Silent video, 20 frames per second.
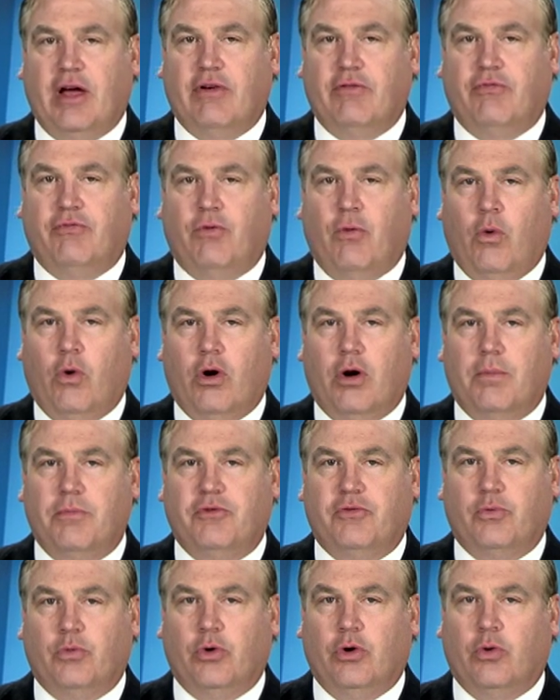and
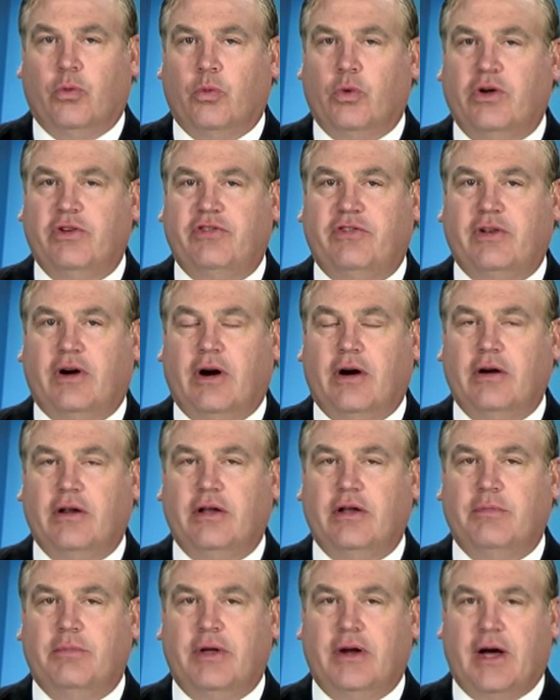Forbes will
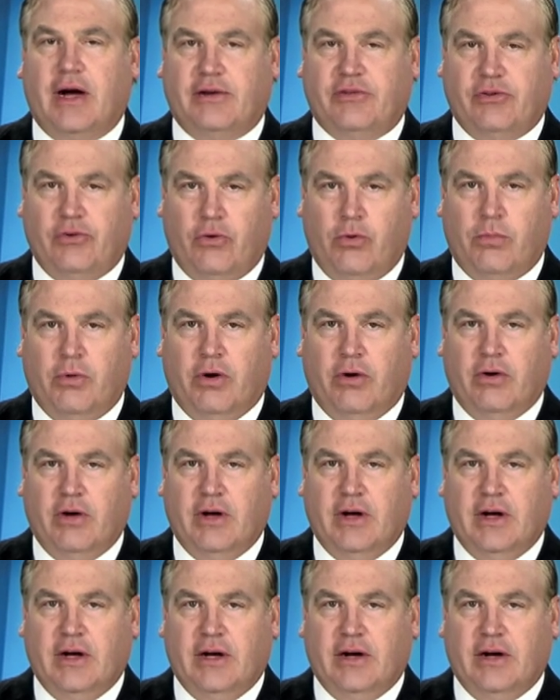restart in mid-October.